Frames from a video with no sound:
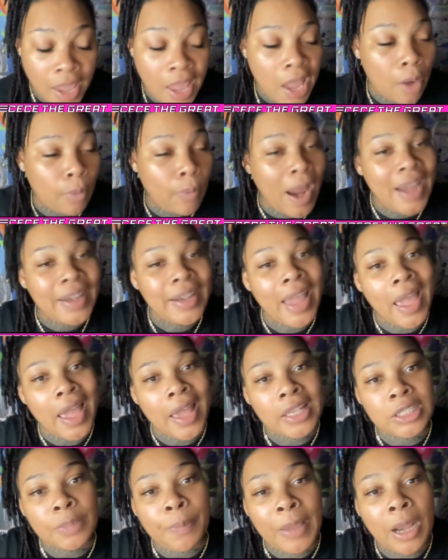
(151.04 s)
And right now,
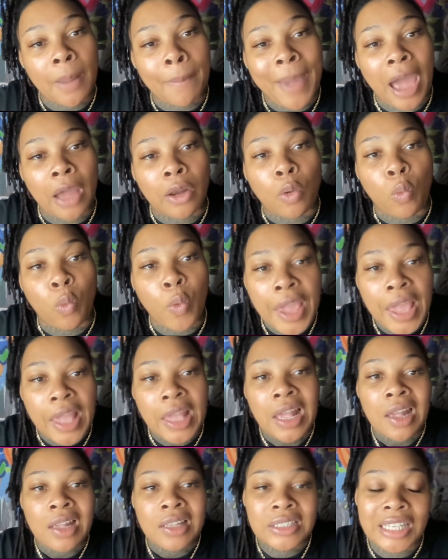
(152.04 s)
it's been about a week
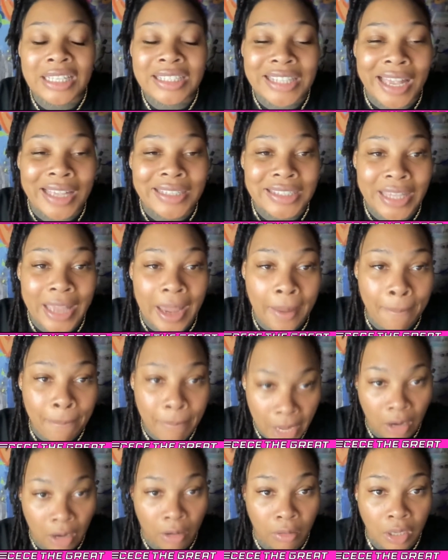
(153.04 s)
since I seen
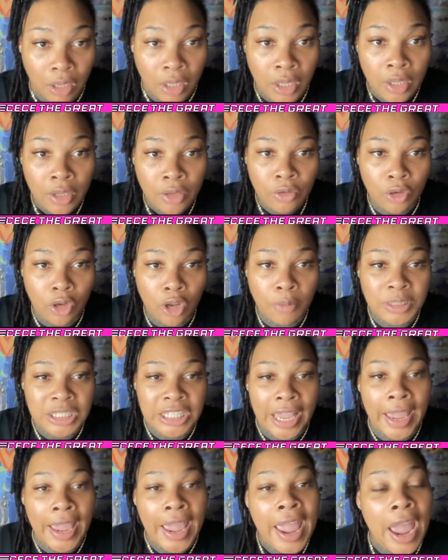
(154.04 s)
Mira. You know what I'm
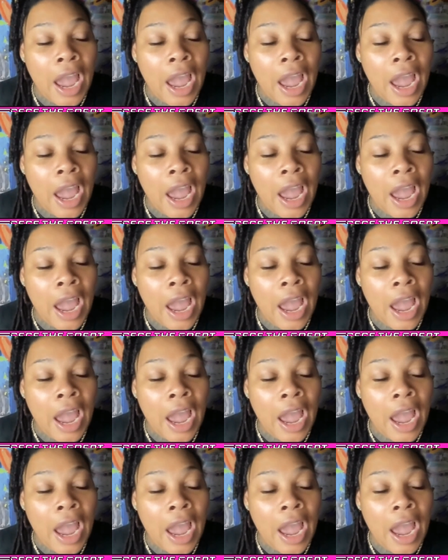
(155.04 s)
saying?